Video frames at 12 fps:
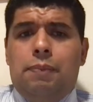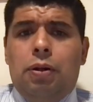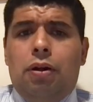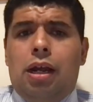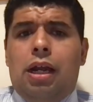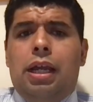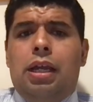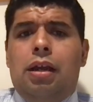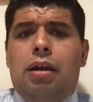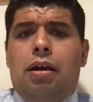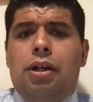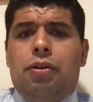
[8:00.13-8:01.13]
your eye
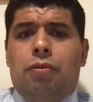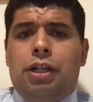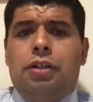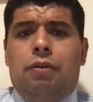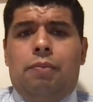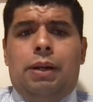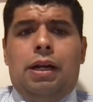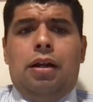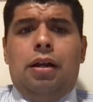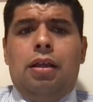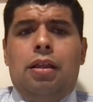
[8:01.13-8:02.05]
on your right to repair.